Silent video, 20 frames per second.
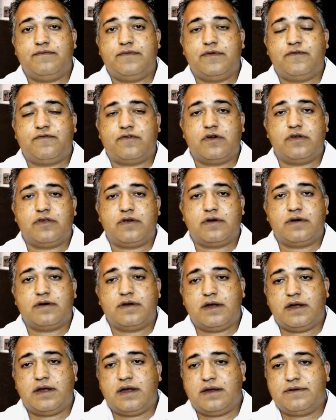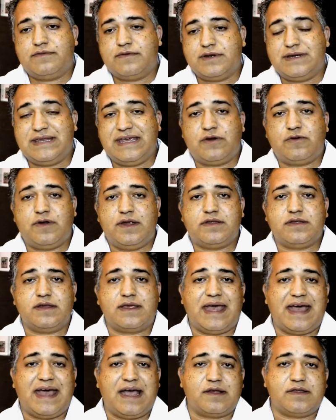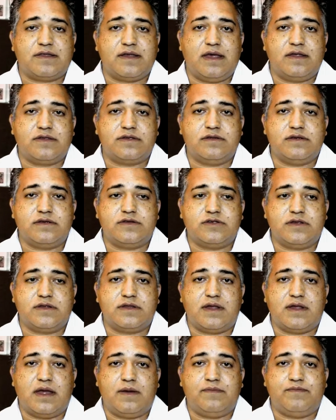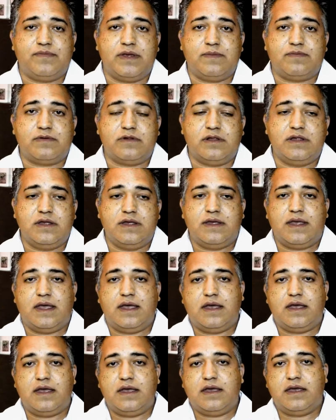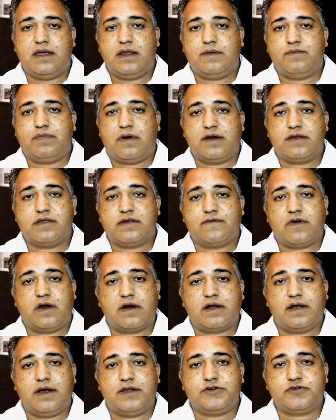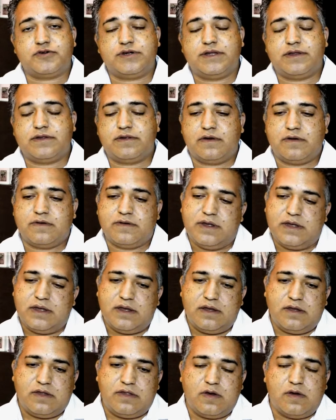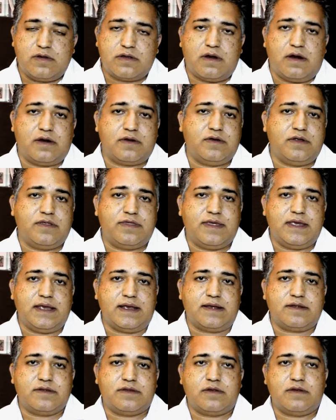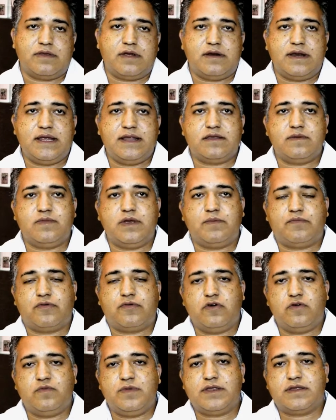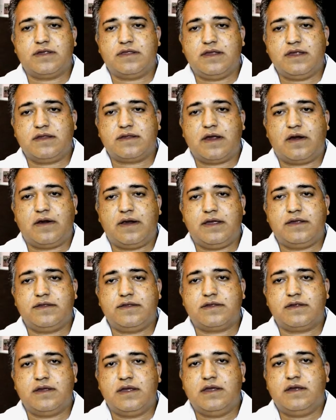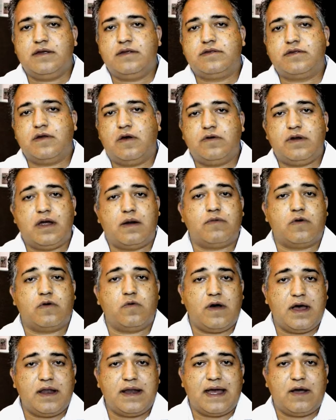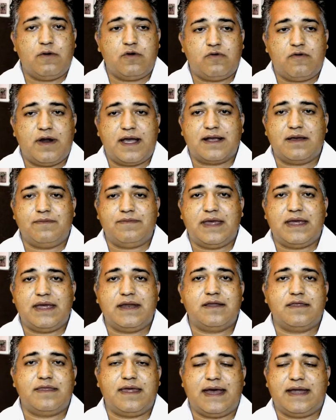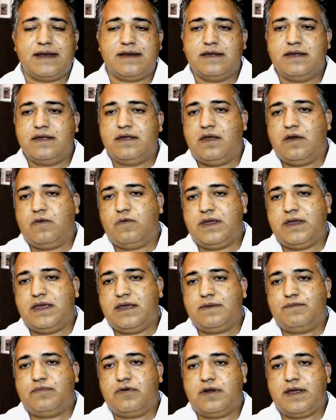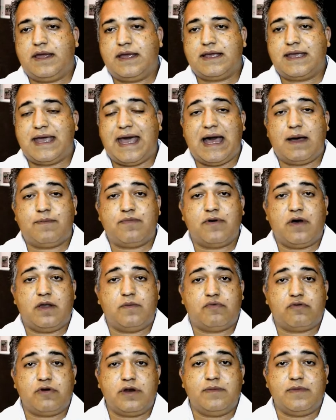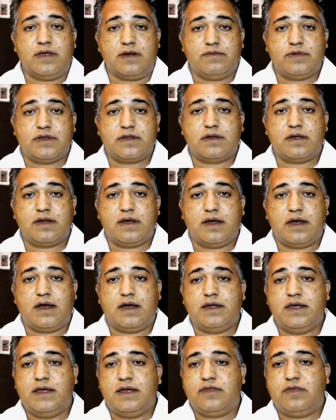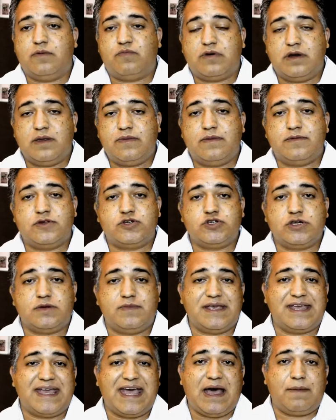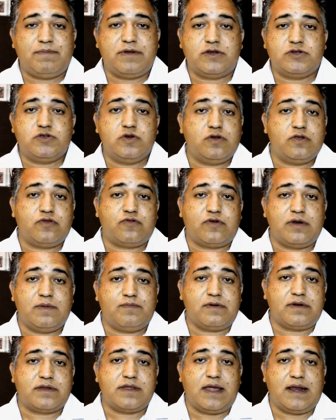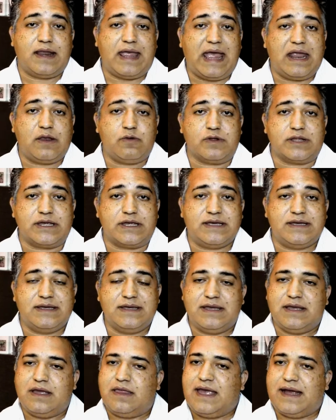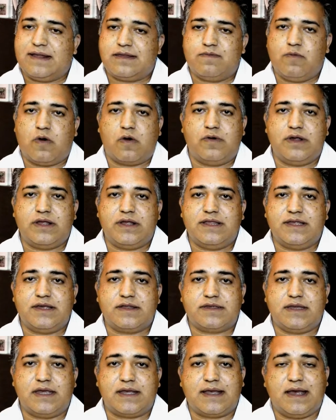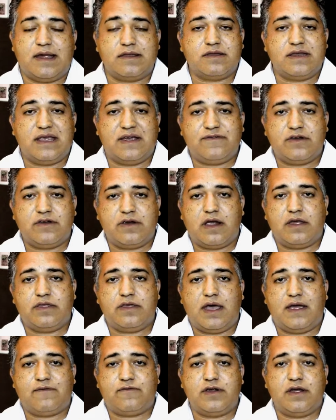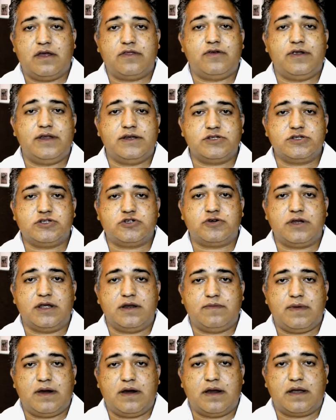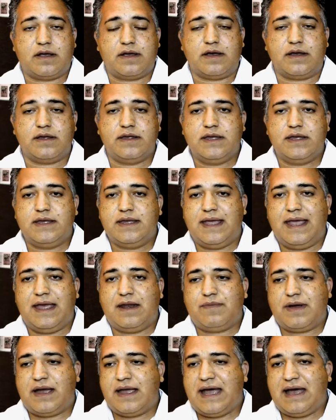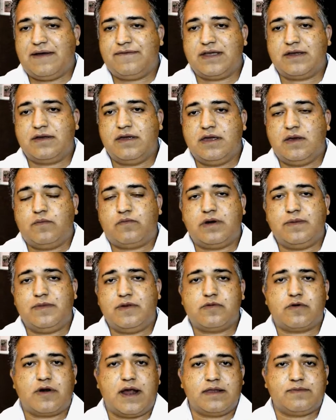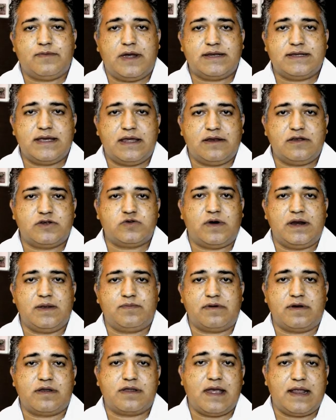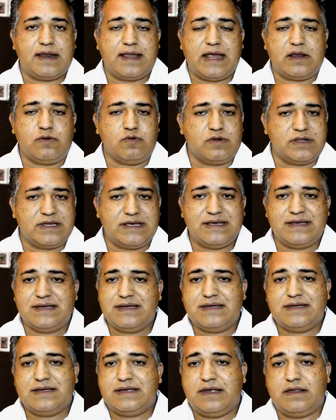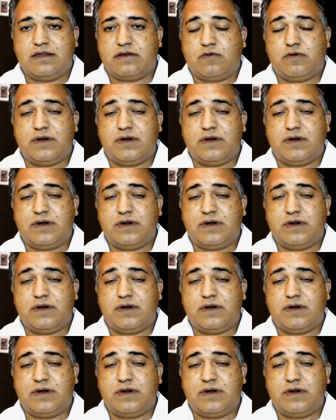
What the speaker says: further decreasing access to some people and parts of our country. So those aren't good things. So there needs to be improvements in these areas. So number one, I would recommend that we put a cap on premiums. The premiums should be capped at 2 to 3% annually. That's more realistic, as in every other industry in America. And by having premiums rise by 10 to 20% annually is